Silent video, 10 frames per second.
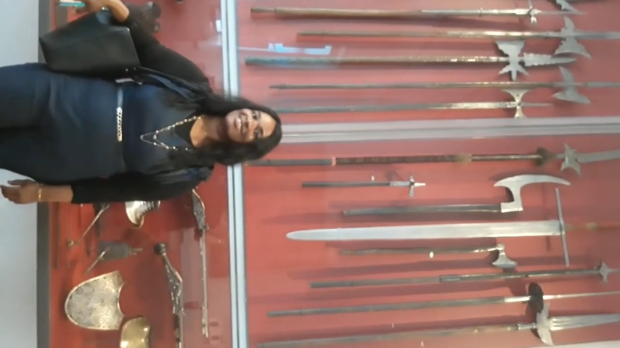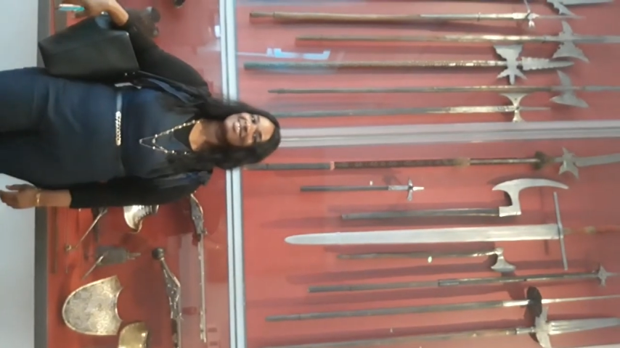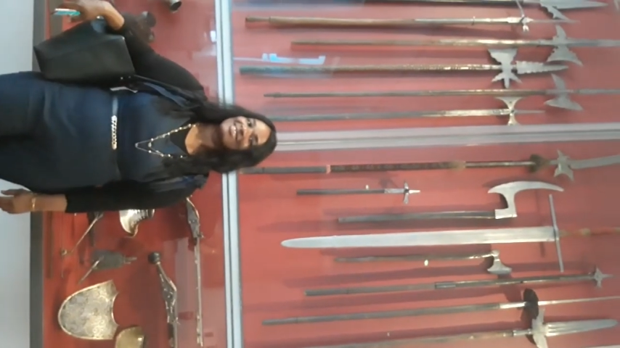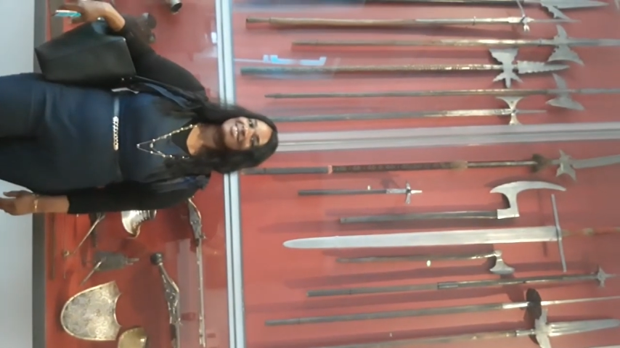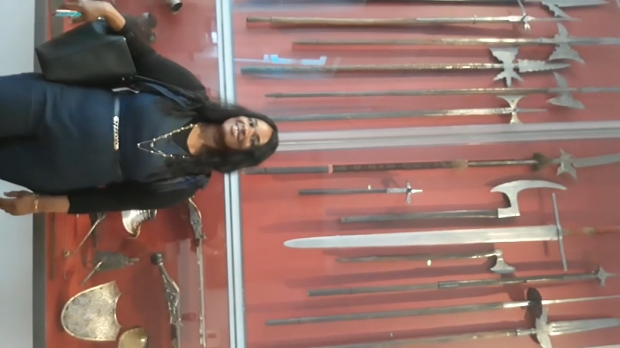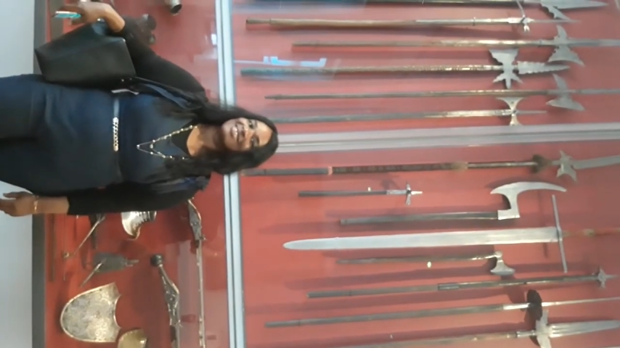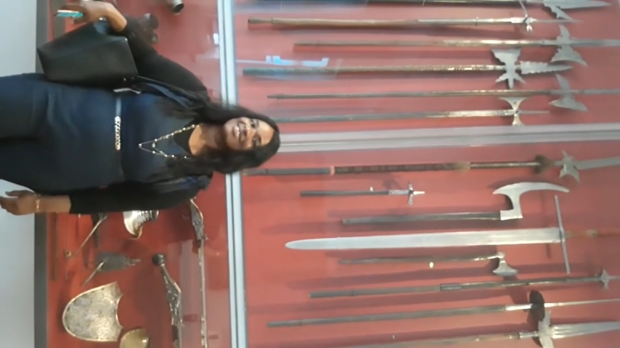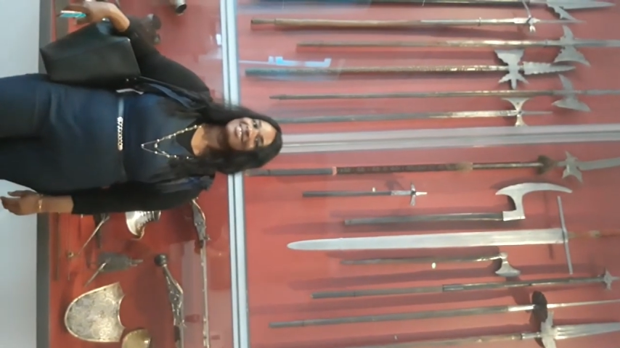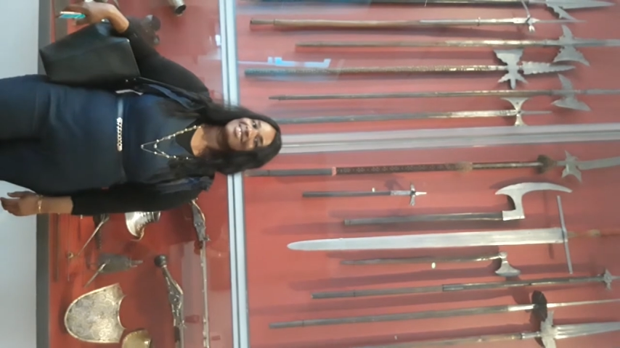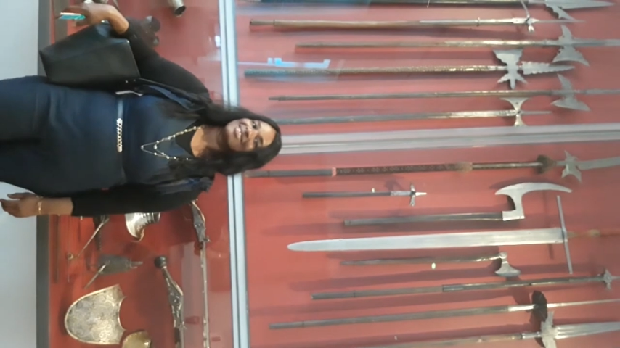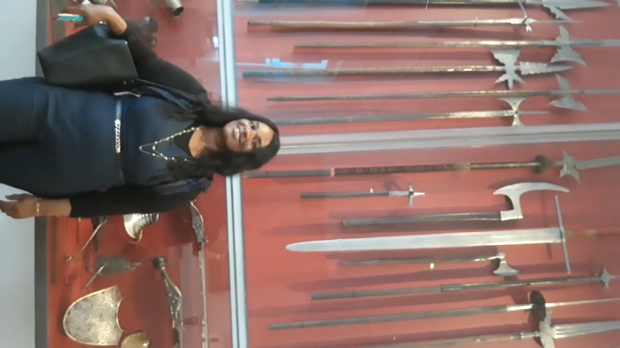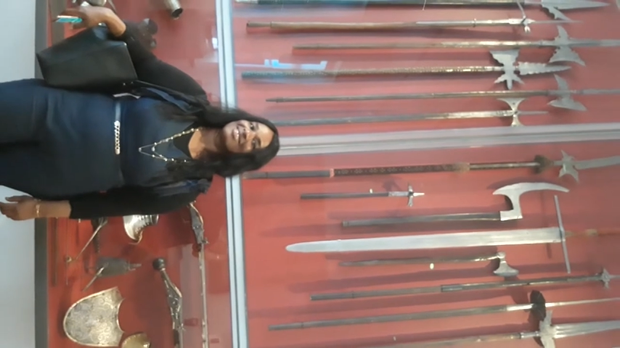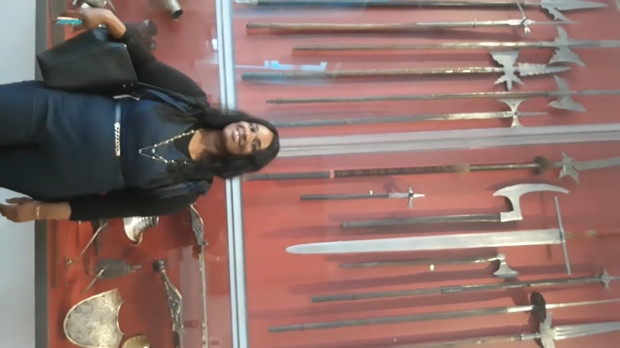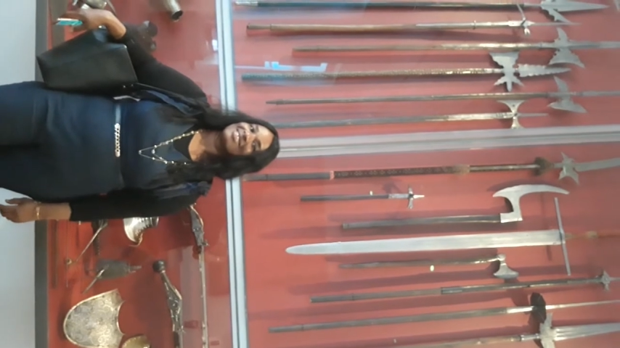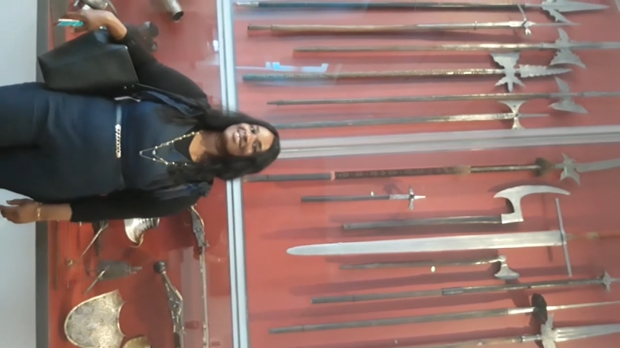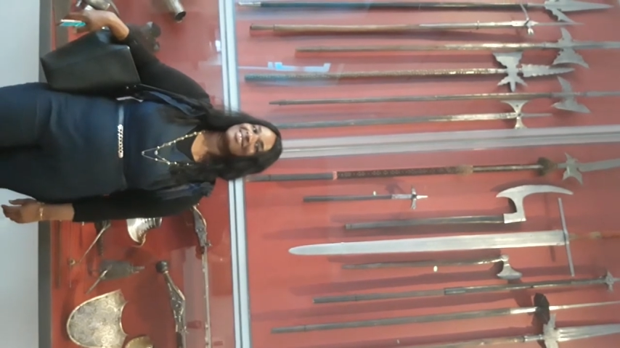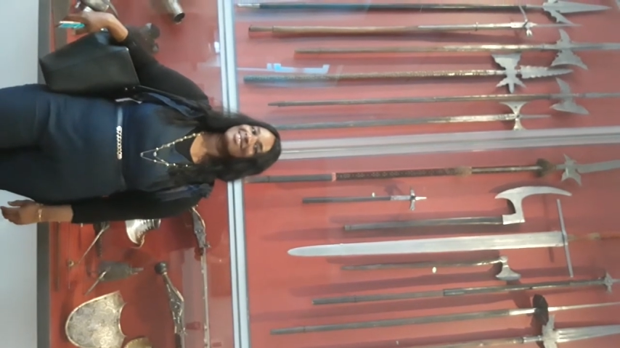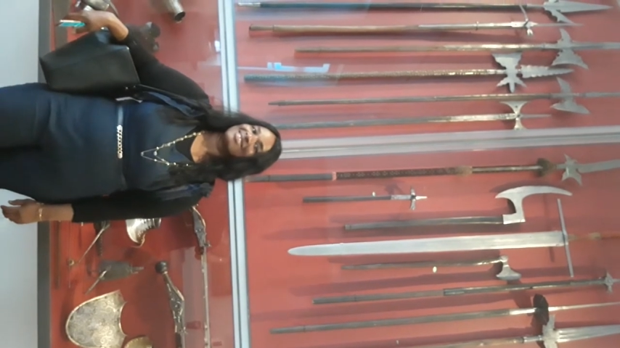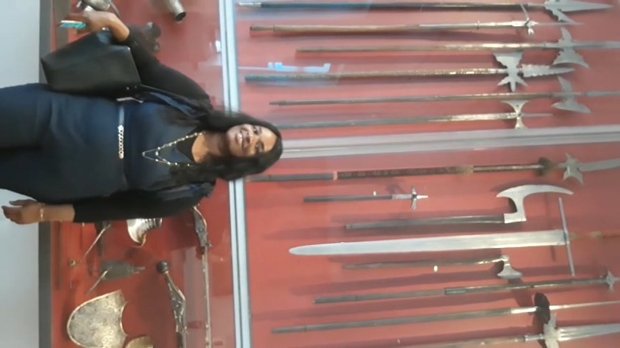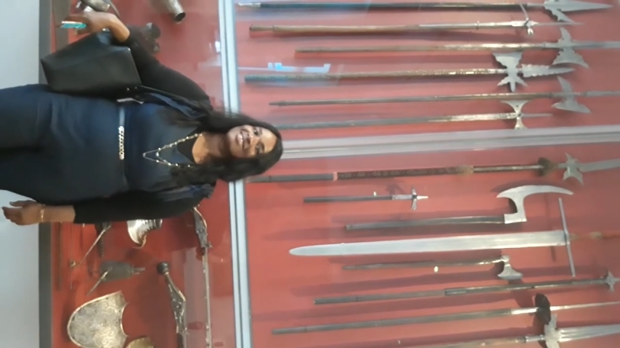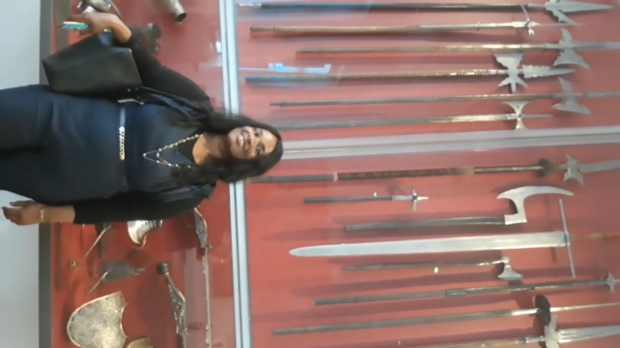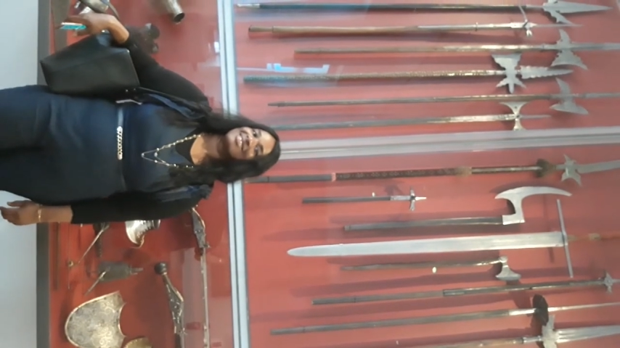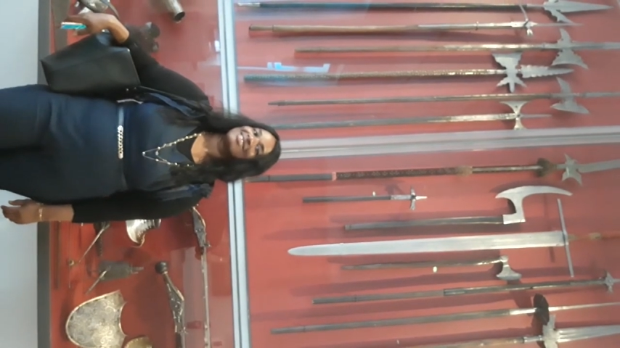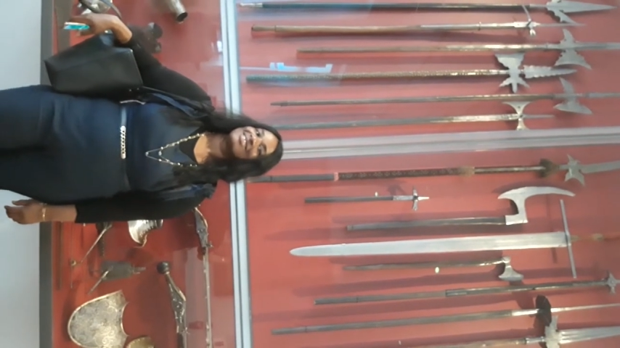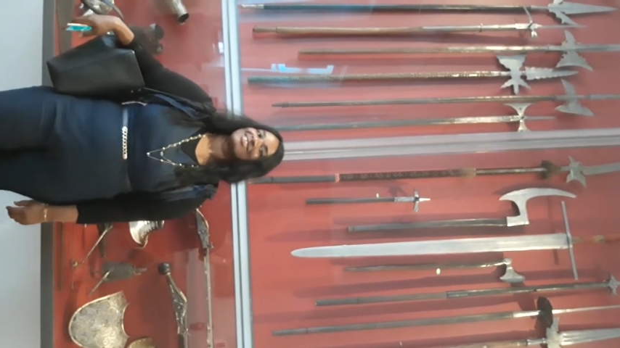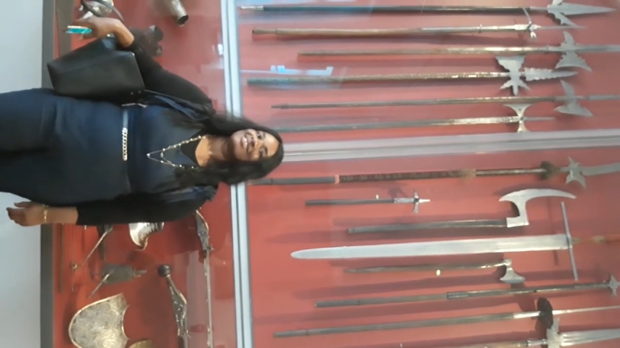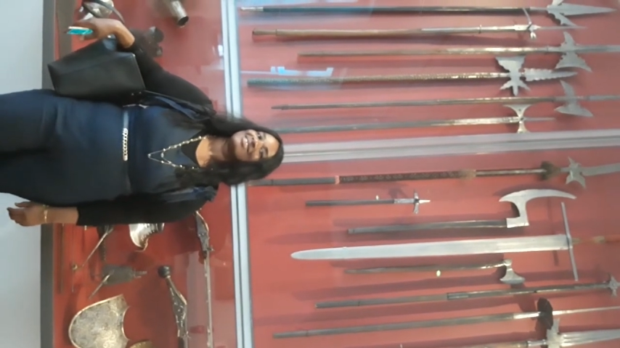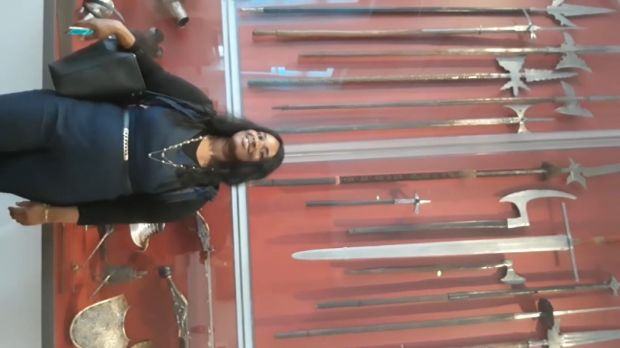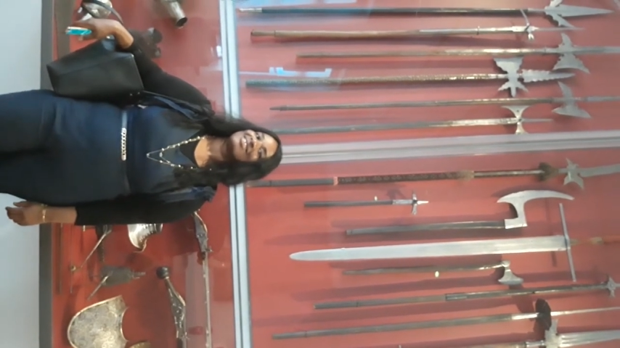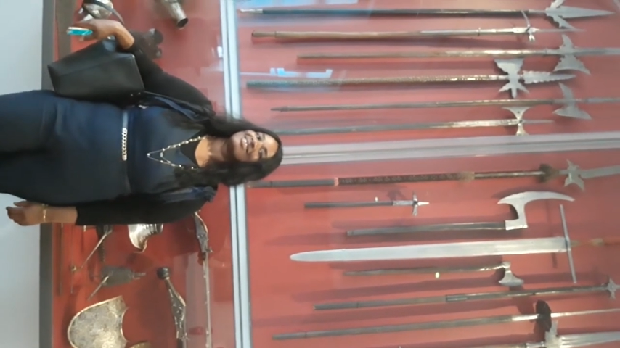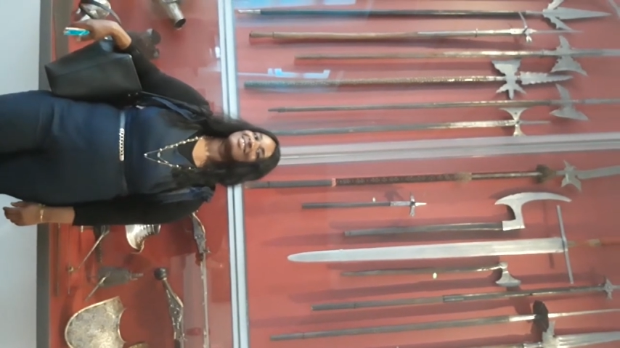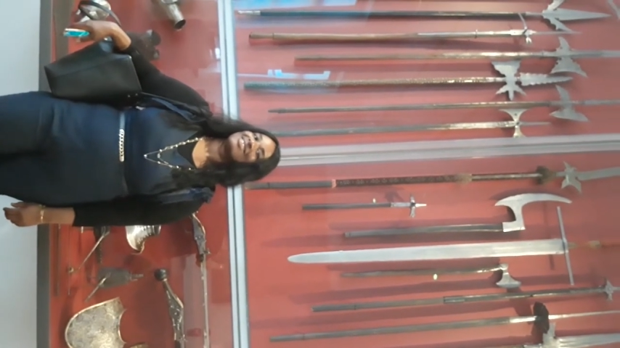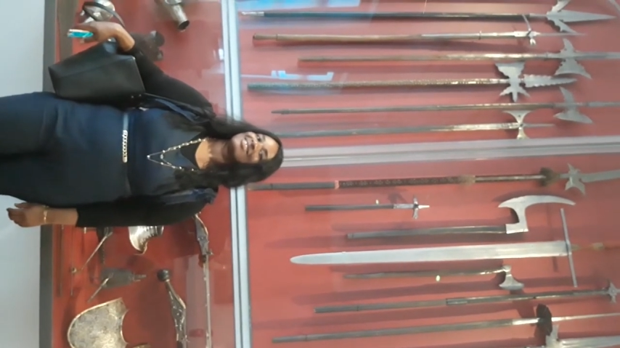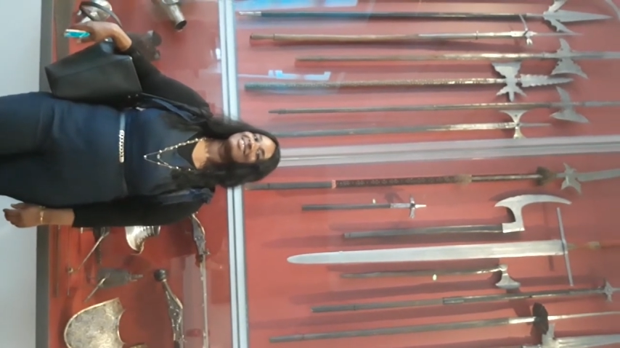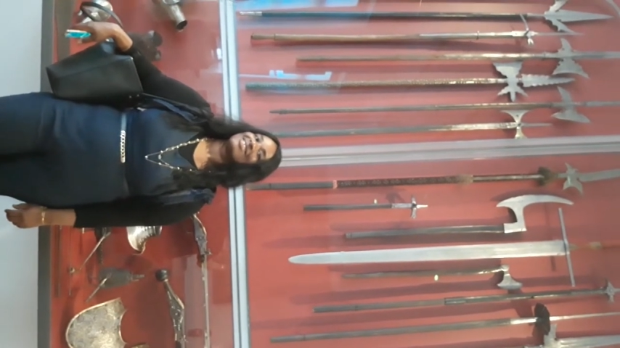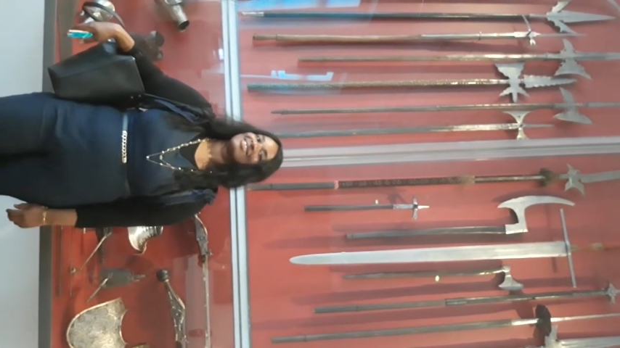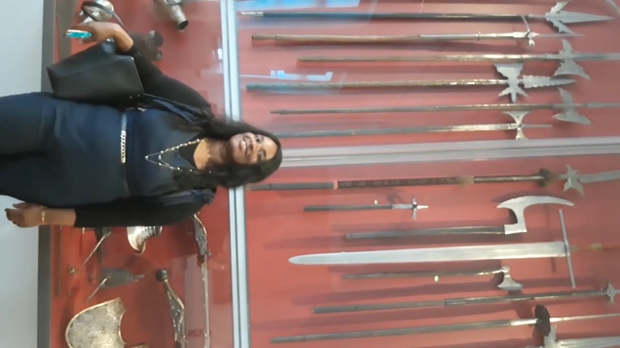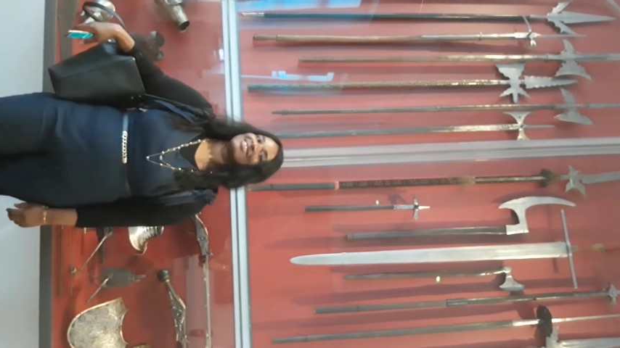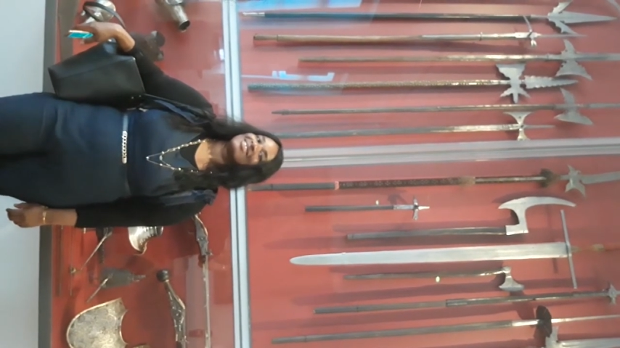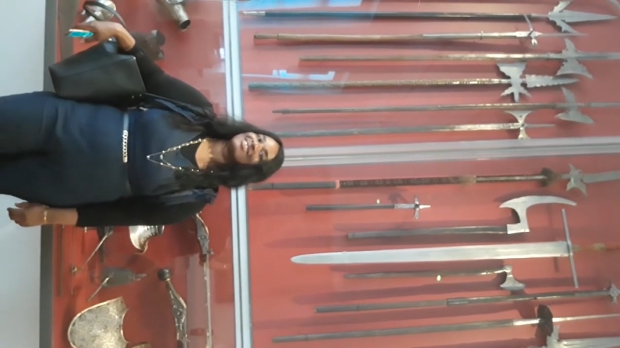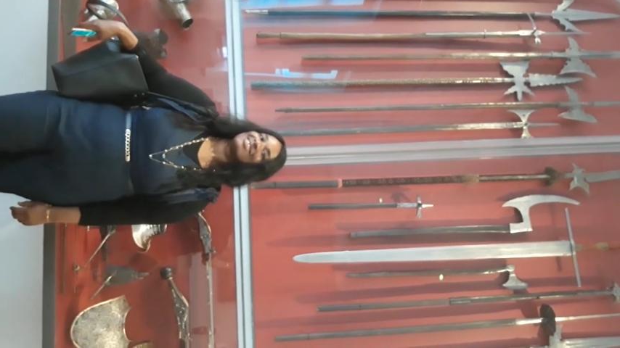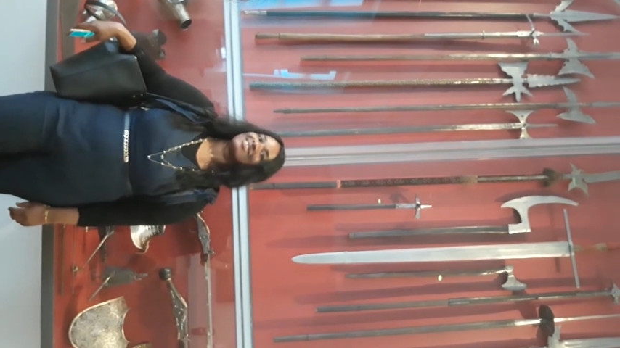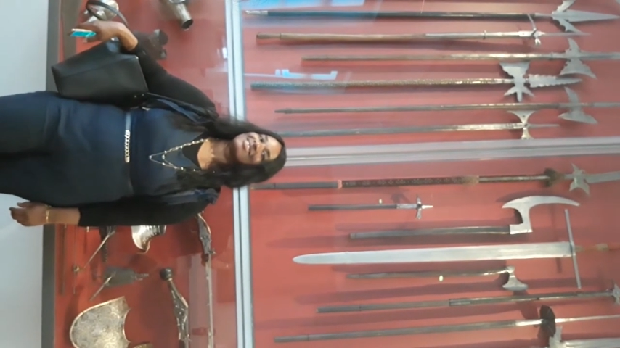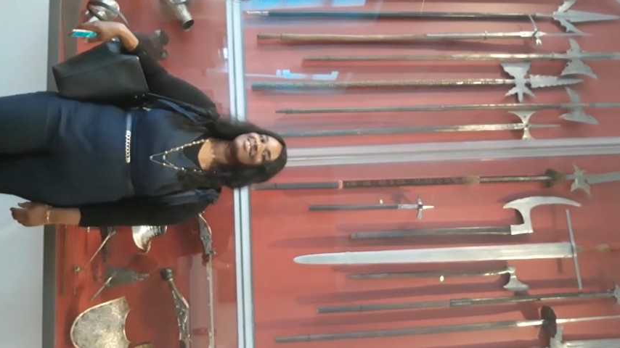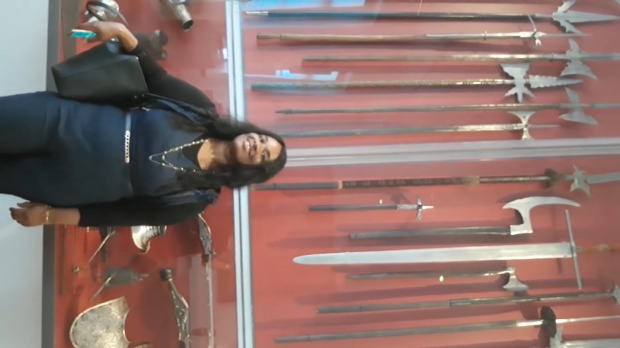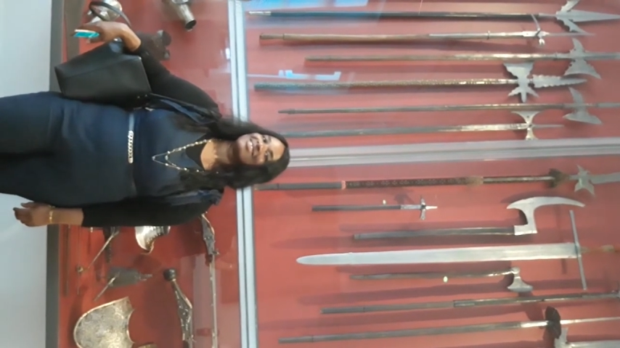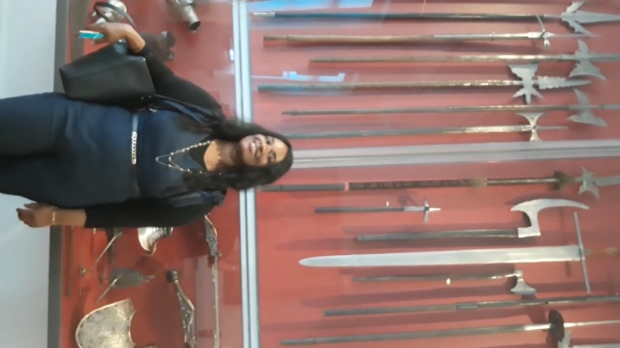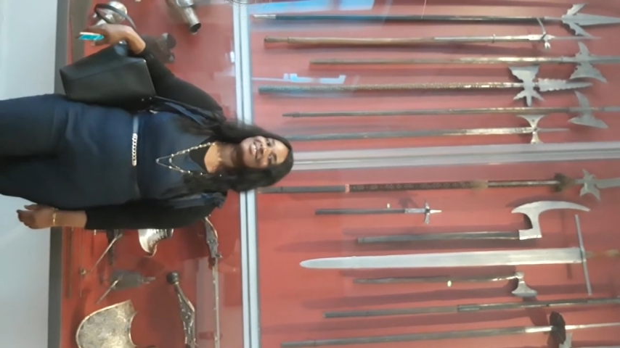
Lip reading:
(no speaker visible)